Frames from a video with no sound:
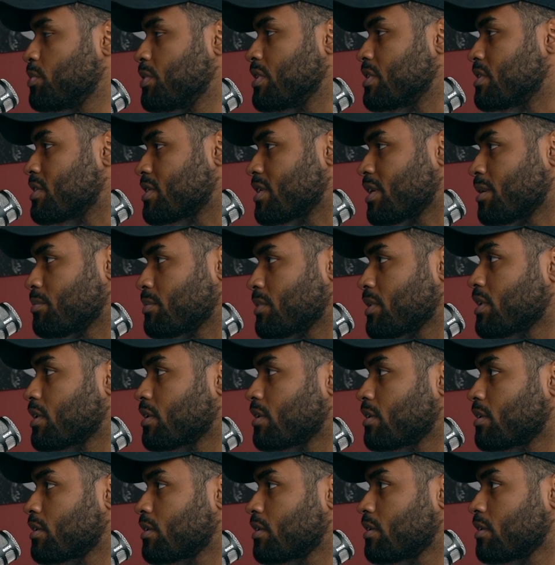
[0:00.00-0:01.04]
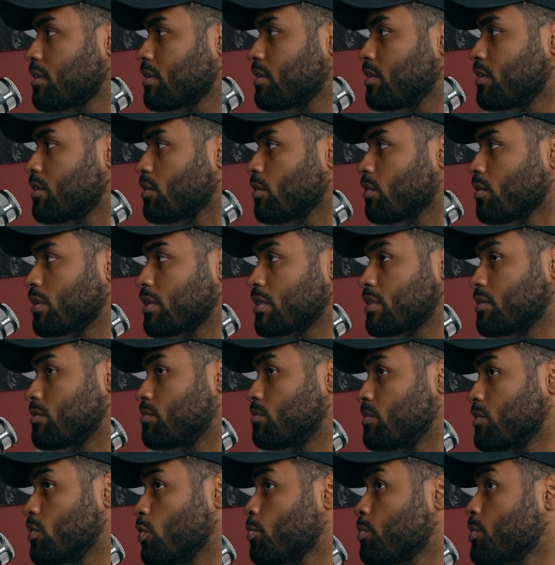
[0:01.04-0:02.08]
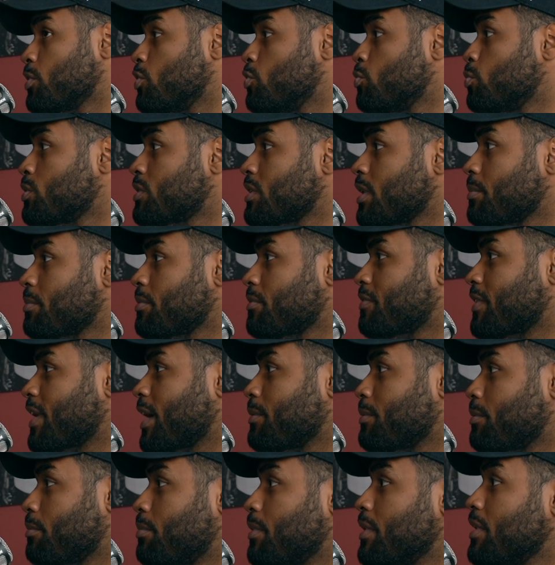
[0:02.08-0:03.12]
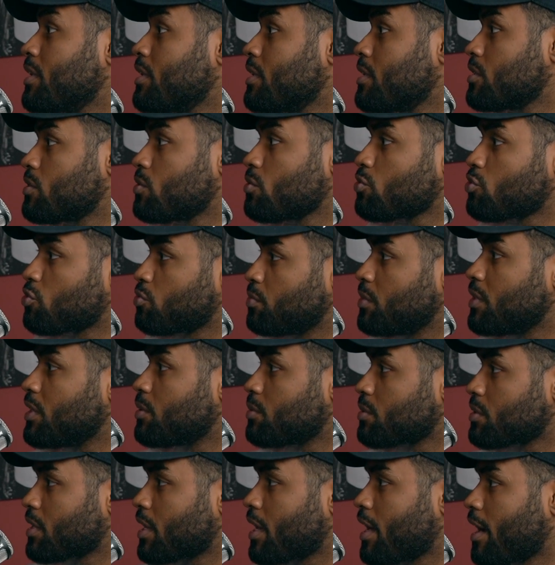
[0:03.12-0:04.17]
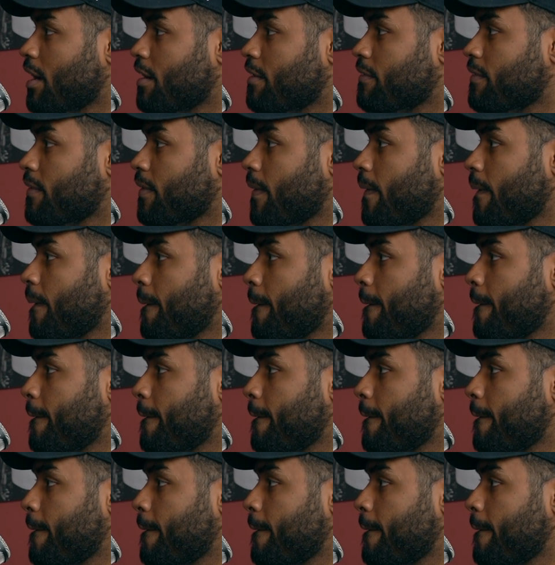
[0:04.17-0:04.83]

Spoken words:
Social media is the same thing. You know, nobody knew what type of capabilities social media was gonna have.